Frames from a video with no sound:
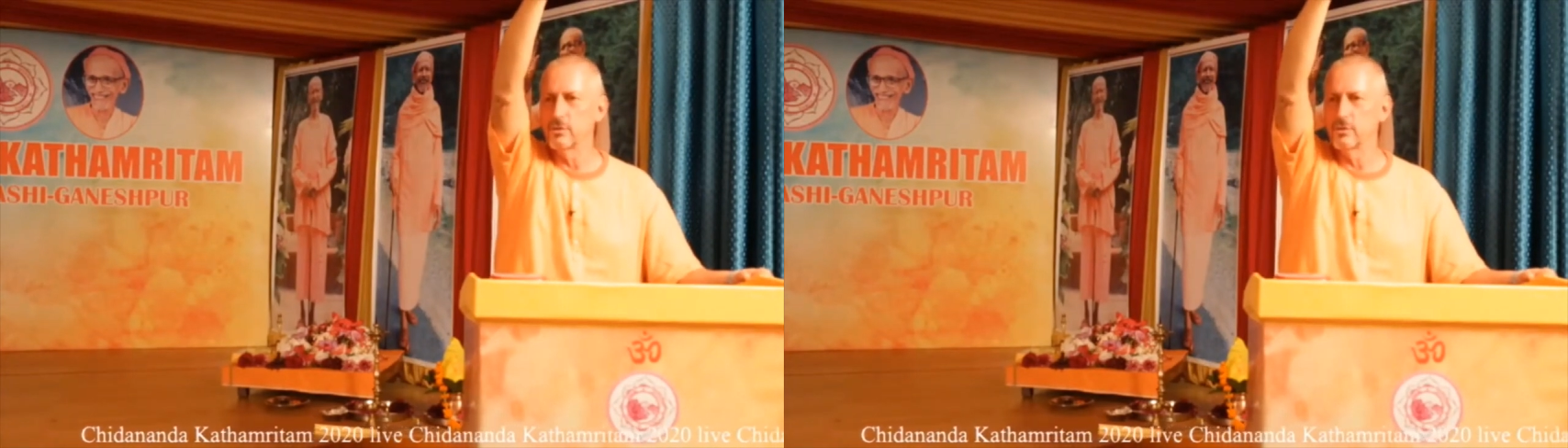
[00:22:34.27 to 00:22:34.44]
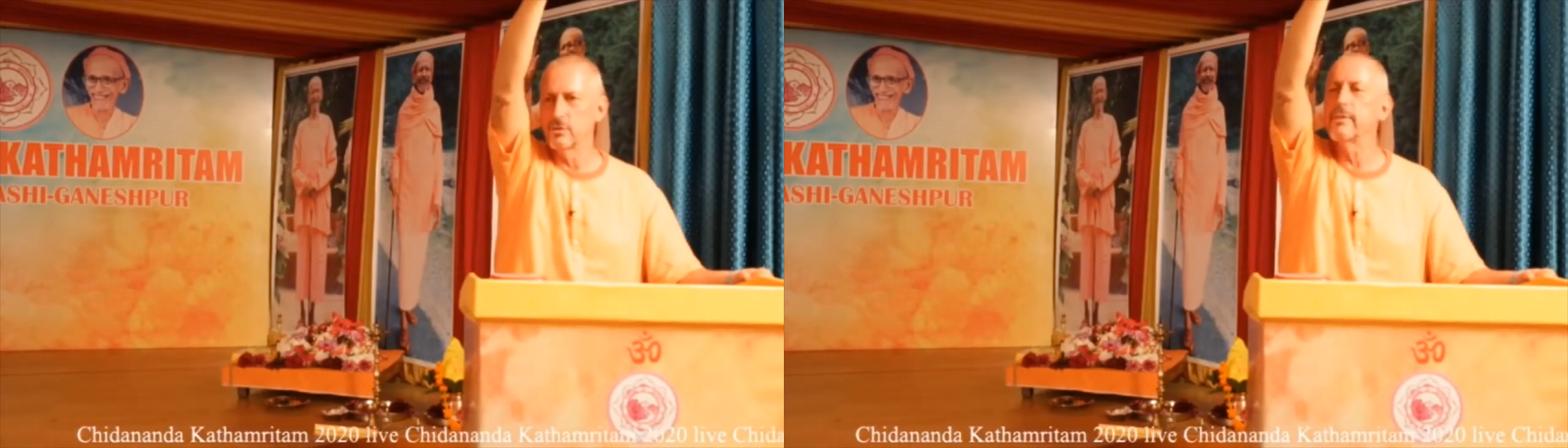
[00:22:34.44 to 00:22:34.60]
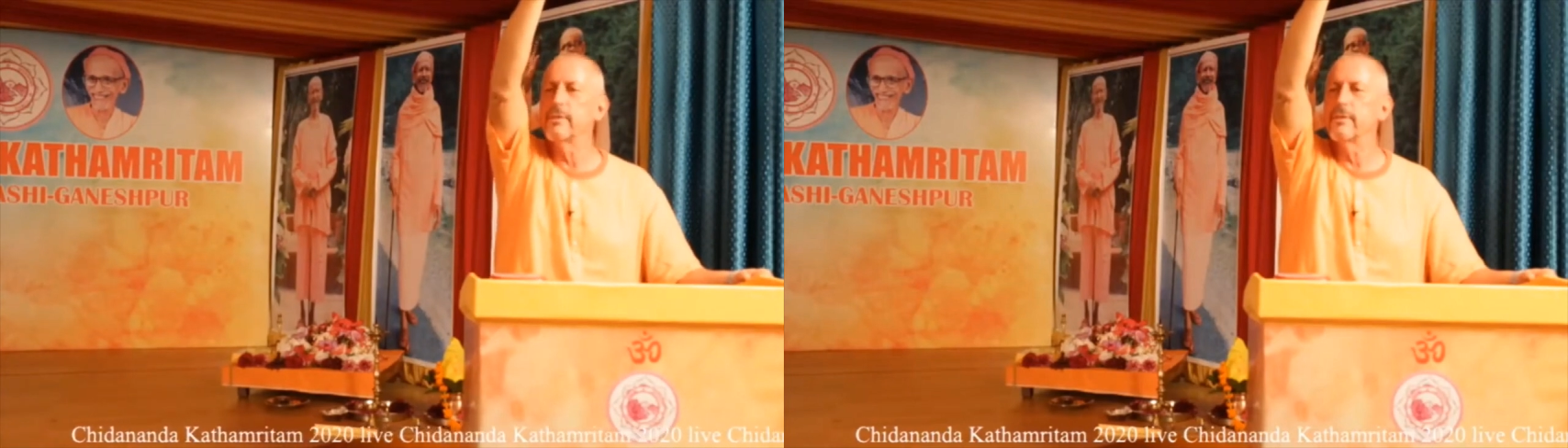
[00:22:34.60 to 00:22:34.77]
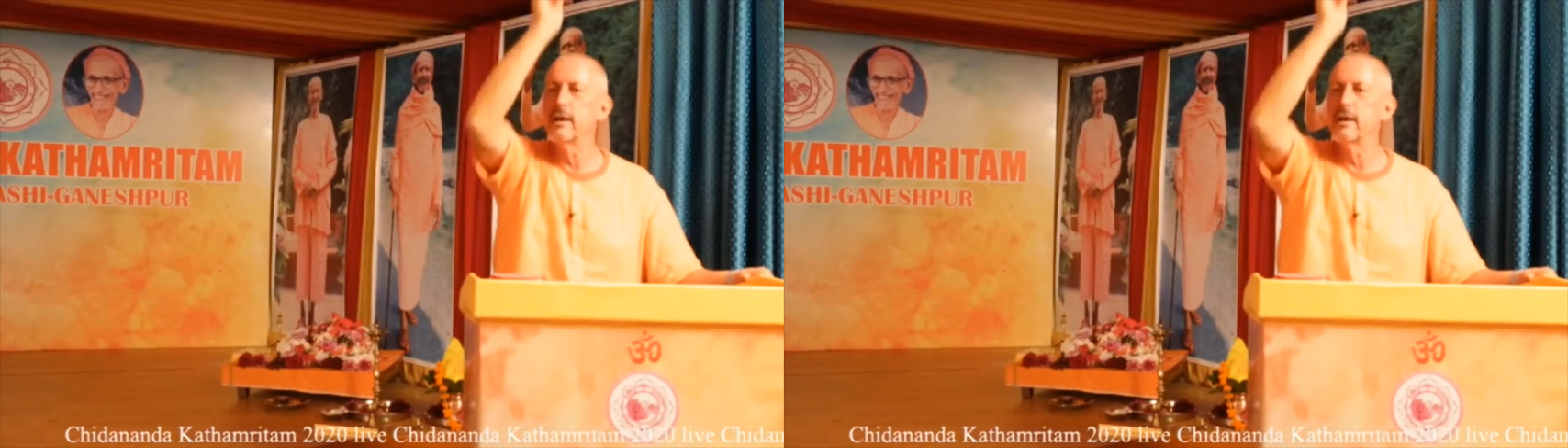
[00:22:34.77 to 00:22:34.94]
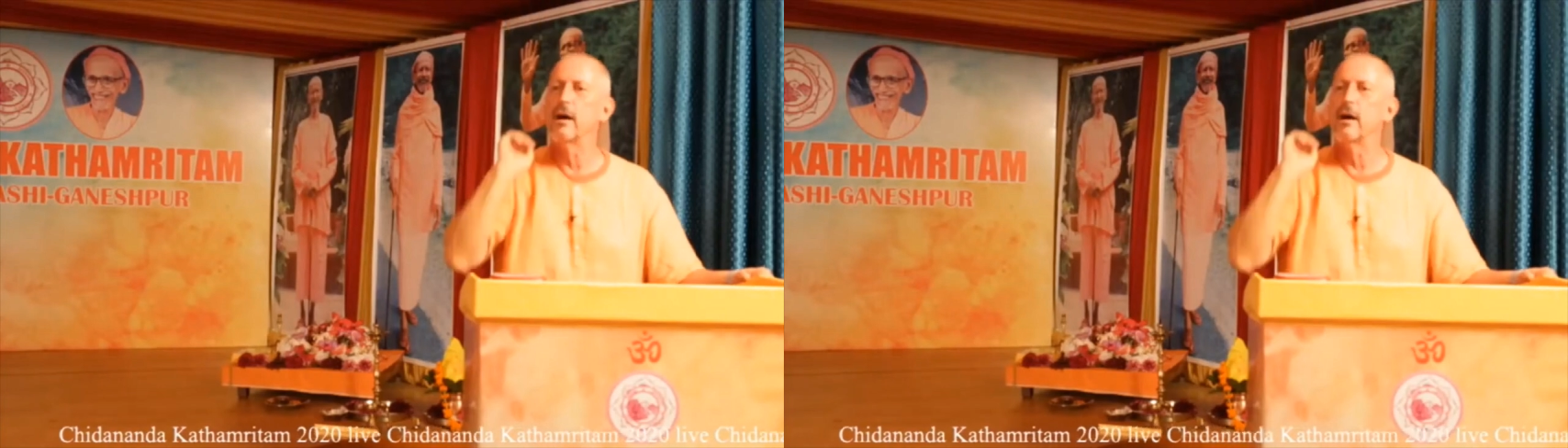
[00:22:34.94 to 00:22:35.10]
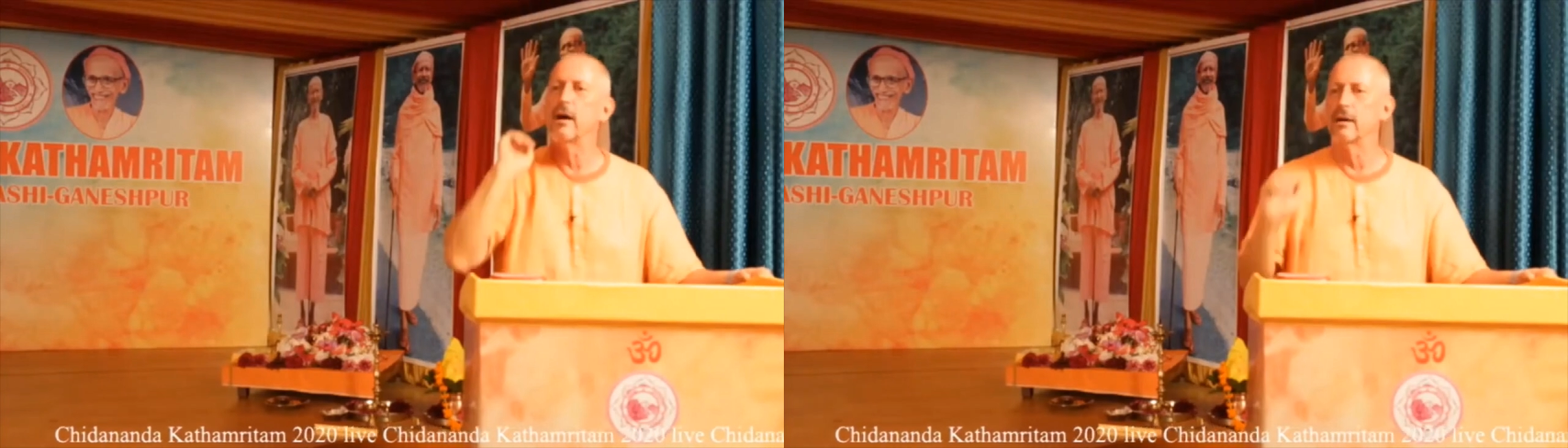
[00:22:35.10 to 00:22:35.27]
where they
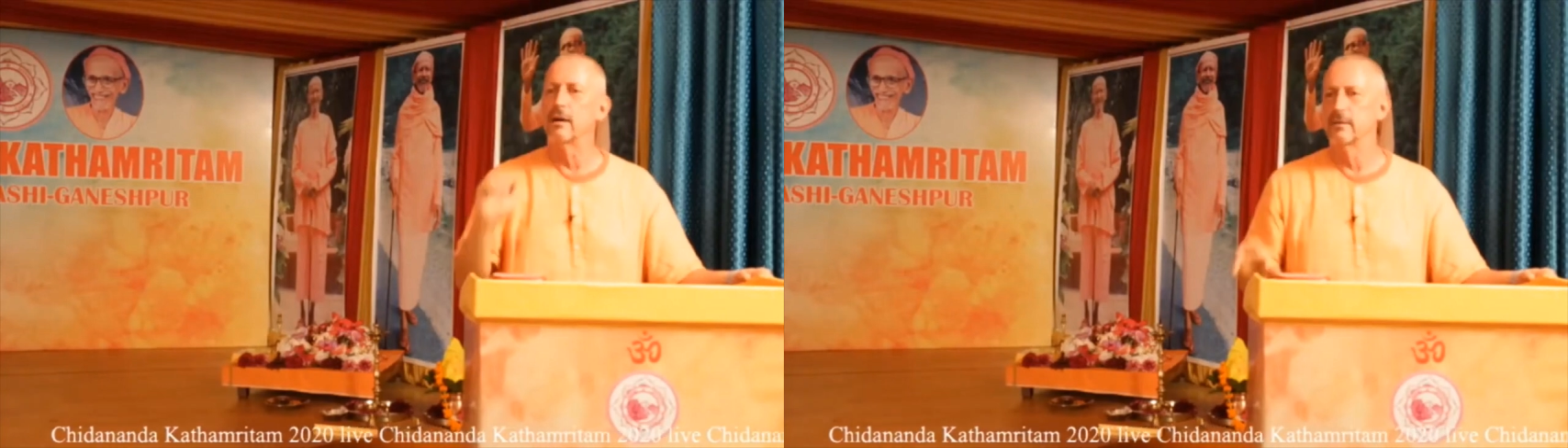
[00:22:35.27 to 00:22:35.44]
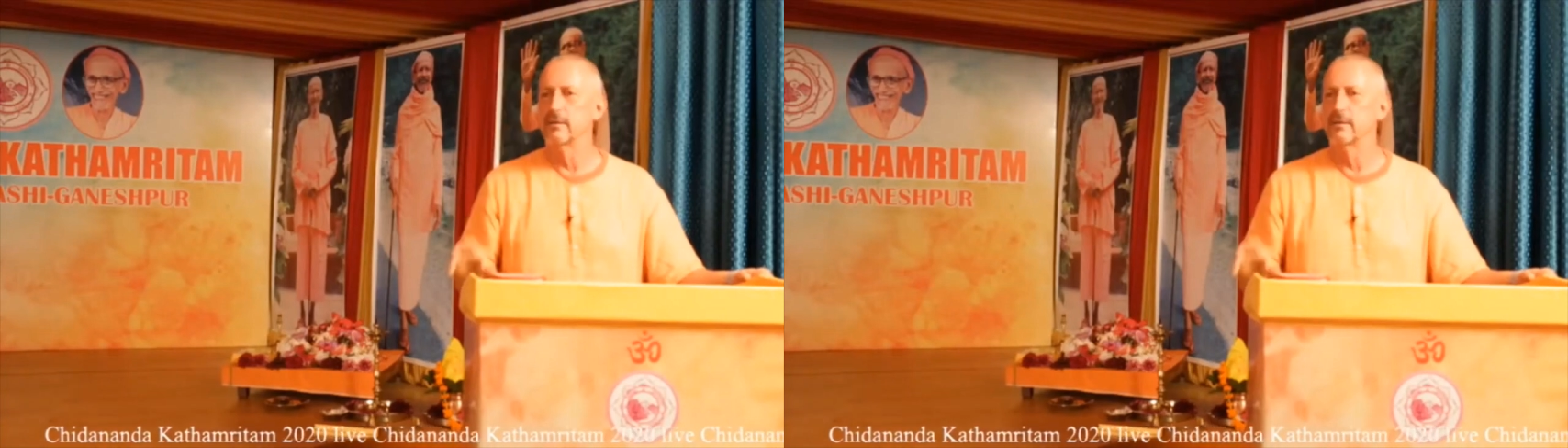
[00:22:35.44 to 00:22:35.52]
are.